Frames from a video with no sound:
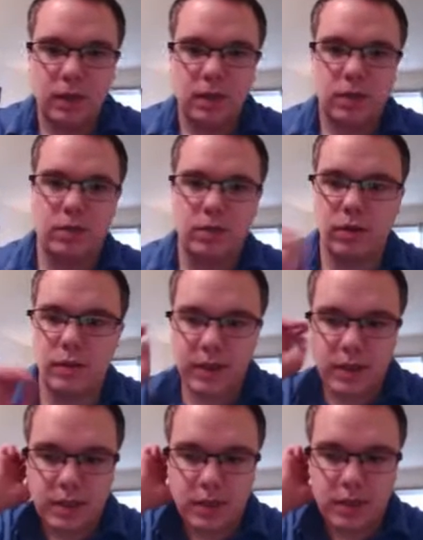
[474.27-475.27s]
So
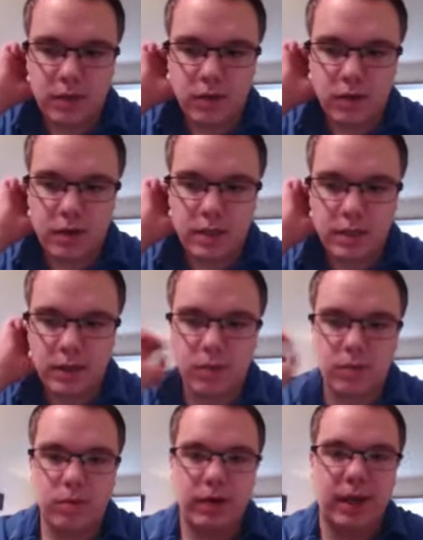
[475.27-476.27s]
if our z-score is
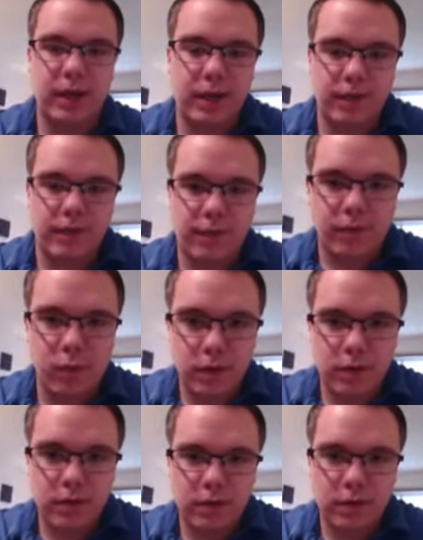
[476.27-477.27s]

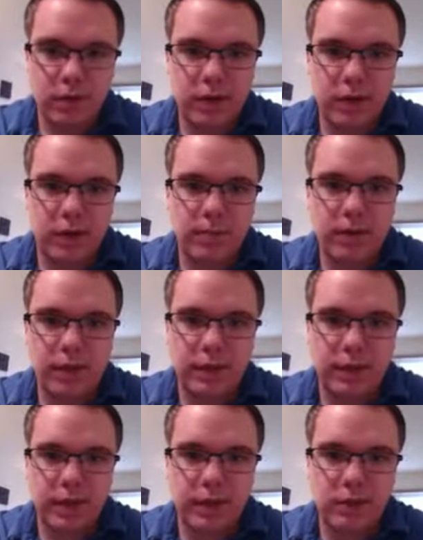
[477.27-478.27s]
0.84, we're going to
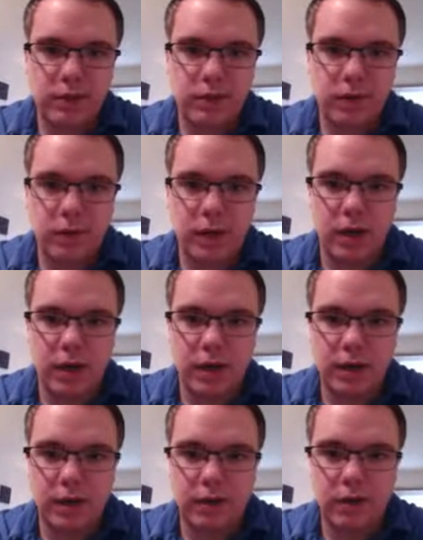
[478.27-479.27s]
plug that into our
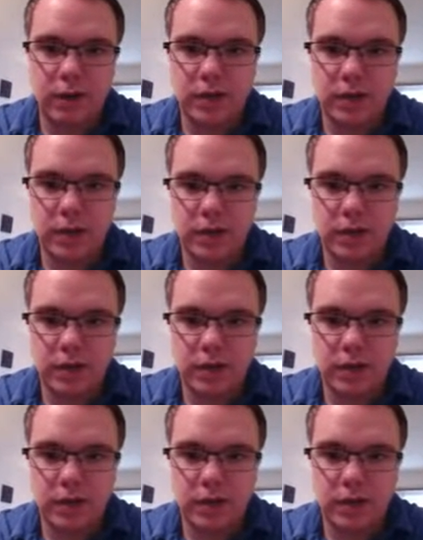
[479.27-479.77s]
equation.